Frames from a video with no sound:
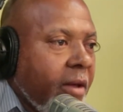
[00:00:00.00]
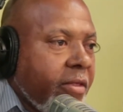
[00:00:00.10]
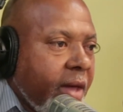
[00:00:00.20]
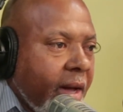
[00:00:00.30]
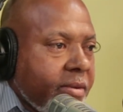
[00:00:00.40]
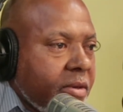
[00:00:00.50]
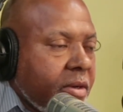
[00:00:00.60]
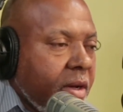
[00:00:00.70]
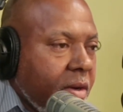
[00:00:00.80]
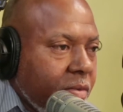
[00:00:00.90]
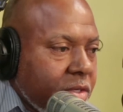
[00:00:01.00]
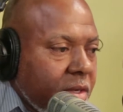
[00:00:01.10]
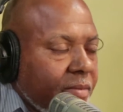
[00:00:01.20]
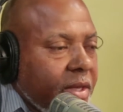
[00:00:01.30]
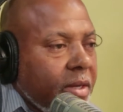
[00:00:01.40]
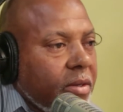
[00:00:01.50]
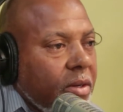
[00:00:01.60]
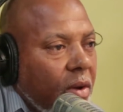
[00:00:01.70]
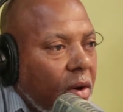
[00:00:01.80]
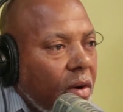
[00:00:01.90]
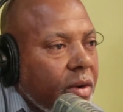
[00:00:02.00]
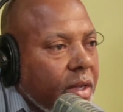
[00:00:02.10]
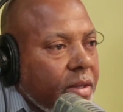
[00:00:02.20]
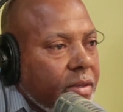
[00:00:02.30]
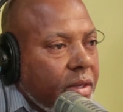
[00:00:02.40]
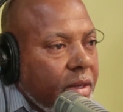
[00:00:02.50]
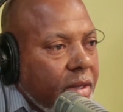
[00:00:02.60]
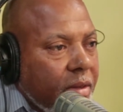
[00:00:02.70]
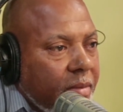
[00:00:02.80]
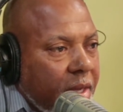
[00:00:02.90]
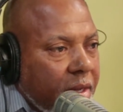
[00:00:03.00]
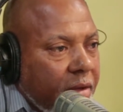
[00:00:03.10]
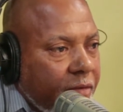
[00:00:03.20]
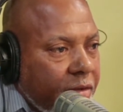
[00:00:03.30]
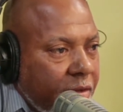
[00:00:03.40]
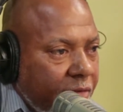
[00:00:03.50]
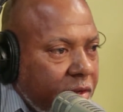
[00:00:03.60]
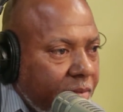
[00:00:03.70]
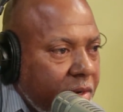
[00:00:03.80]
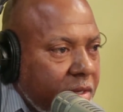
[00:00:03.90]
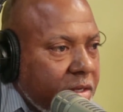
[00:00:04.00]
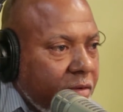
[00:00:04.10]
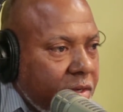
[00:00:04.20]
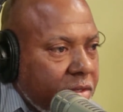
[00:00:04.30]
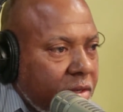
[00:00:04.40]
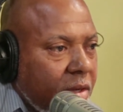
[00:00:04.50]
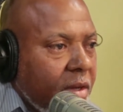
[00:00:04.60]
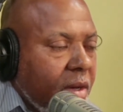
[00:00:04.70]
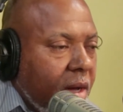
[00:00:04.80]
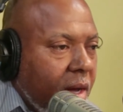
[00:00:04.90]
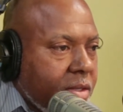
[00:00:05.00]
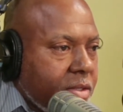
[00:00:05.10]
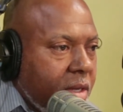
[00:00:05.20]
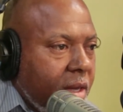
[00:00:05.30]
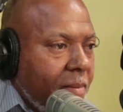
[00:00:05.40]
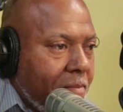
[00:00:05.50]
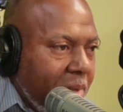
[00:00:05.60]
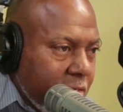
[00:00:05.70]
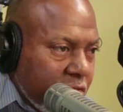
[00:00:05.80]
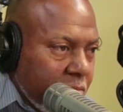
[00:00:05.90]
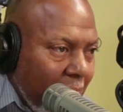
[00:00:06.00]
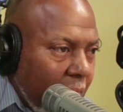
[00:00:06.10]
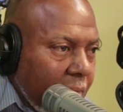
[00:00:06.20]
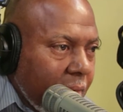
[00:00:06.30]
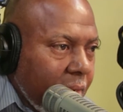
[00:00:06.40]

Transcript: That was something long in the making for the police service as a benchmark